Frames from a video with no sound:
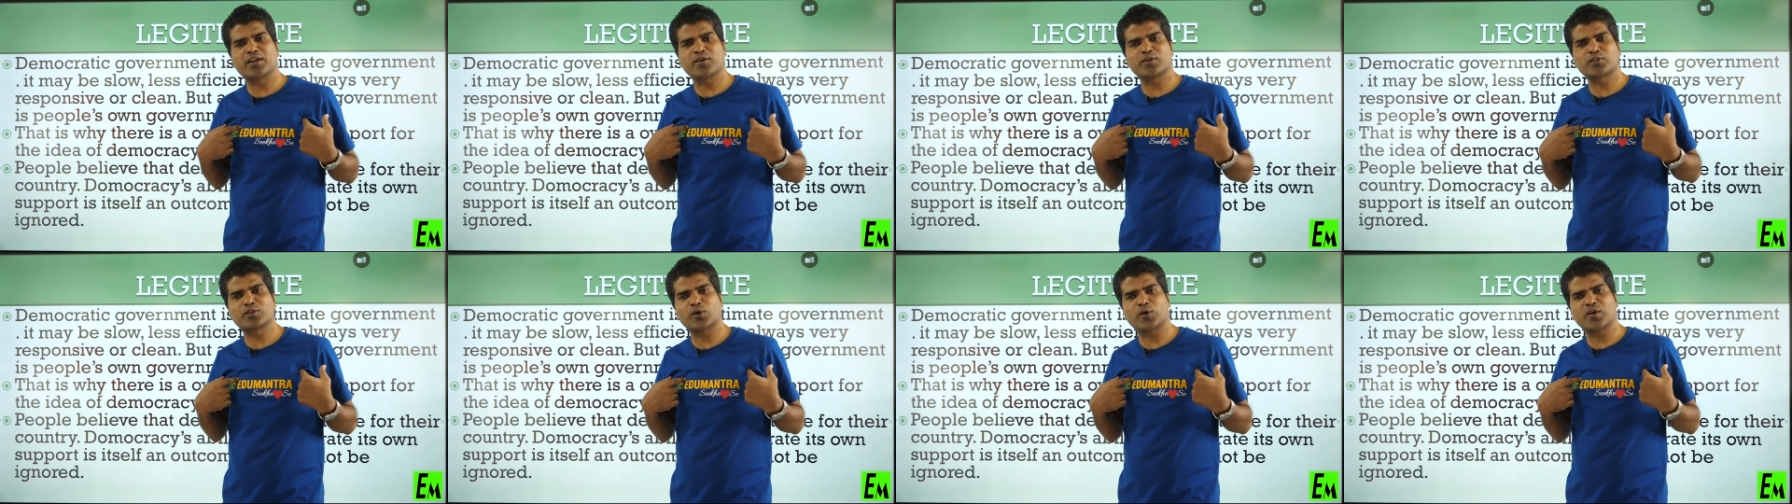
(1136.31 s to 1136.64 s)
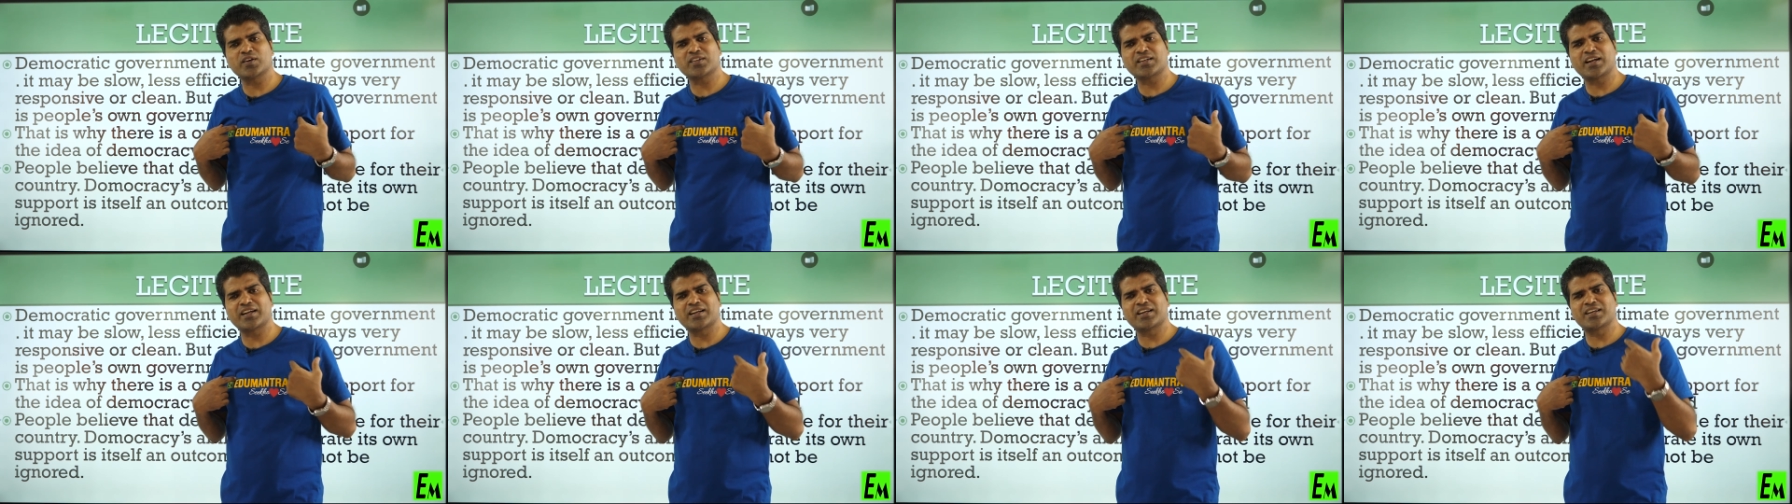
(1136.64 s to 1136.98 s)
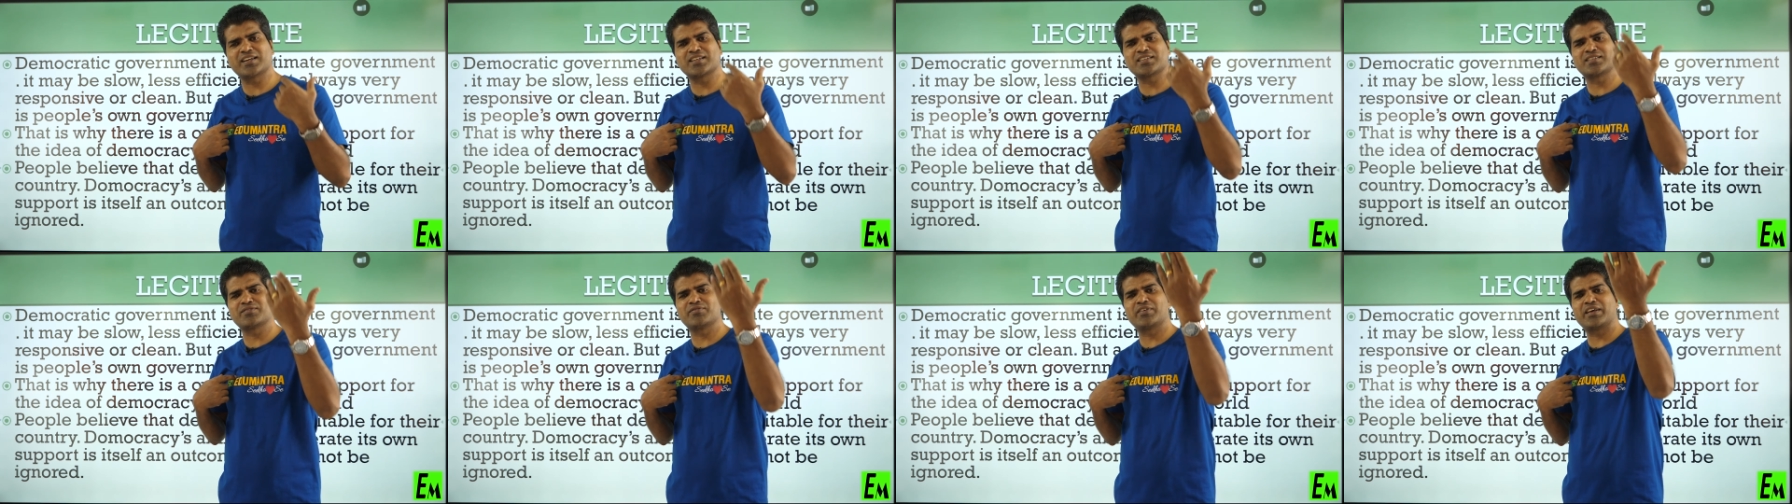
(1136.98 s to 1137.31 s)
have thought that
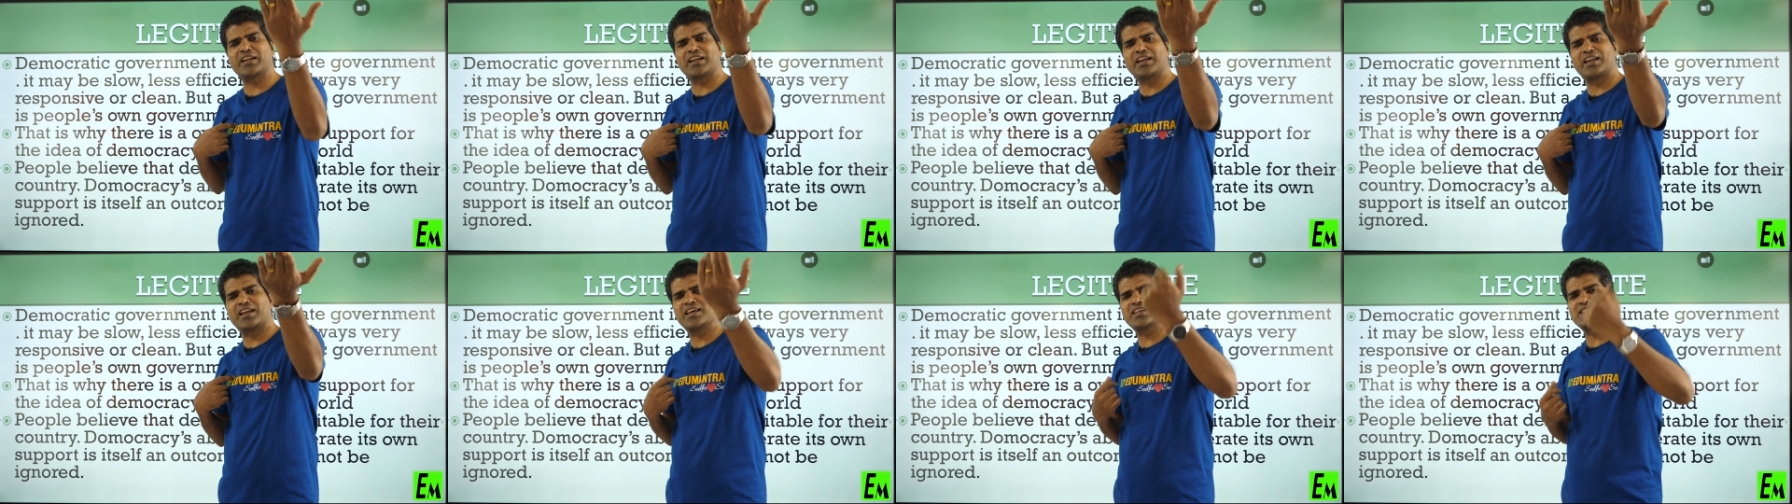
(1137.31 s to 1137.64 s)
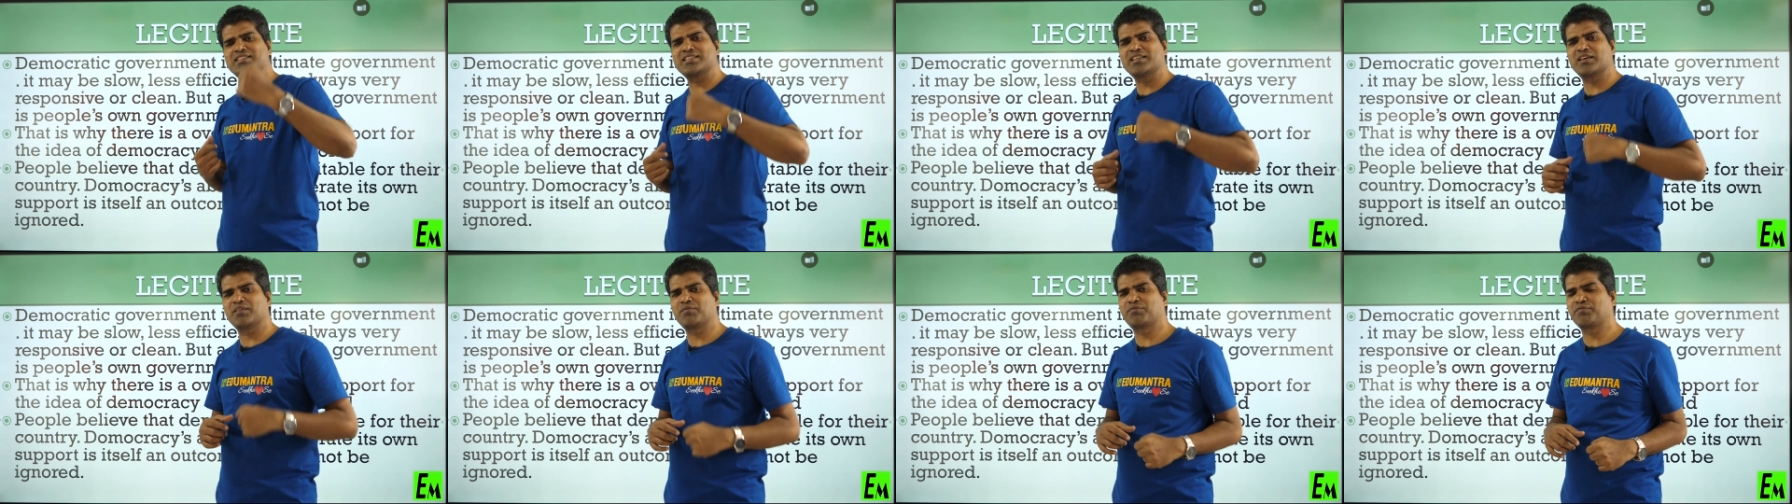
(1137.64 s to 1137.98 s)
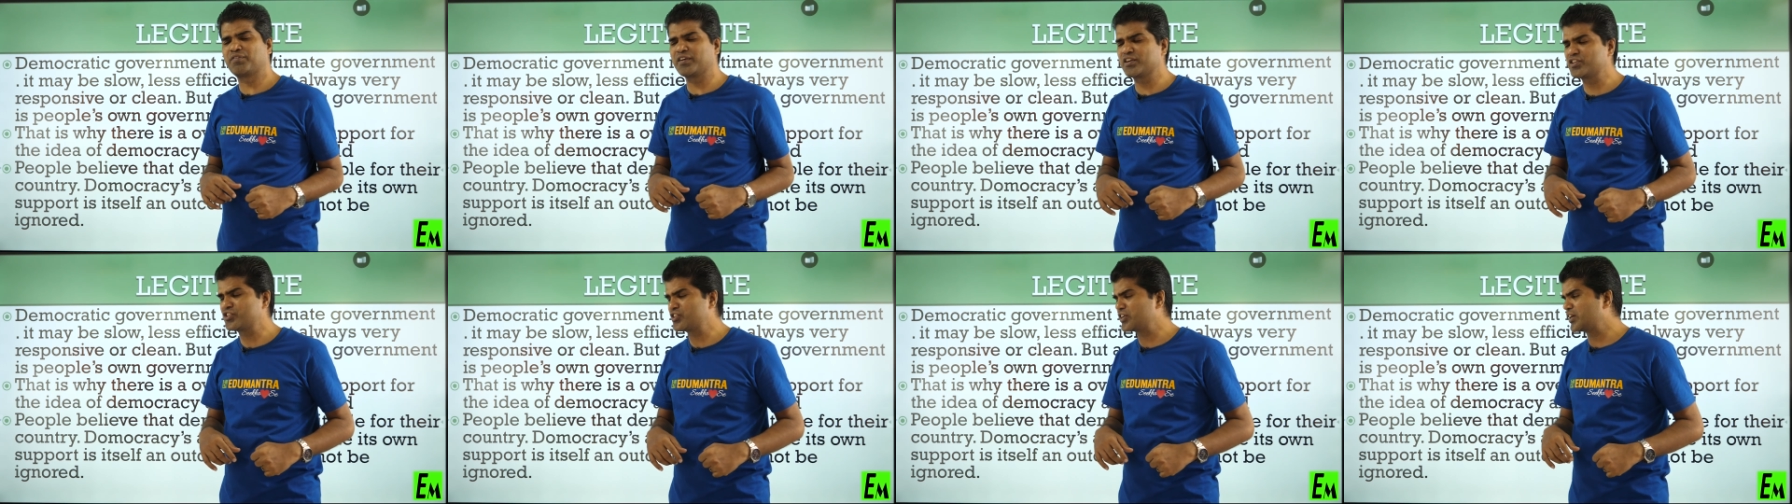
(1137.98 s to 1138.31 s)
it is very less
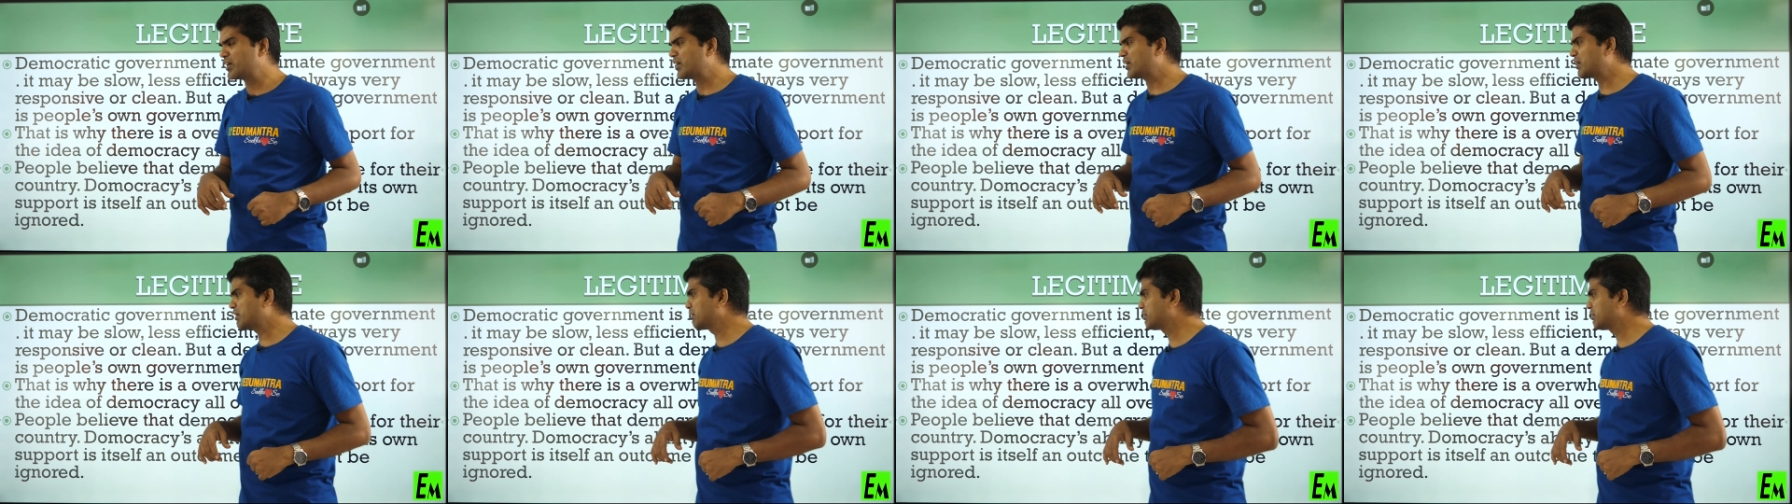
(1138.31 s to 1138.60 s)
efficient.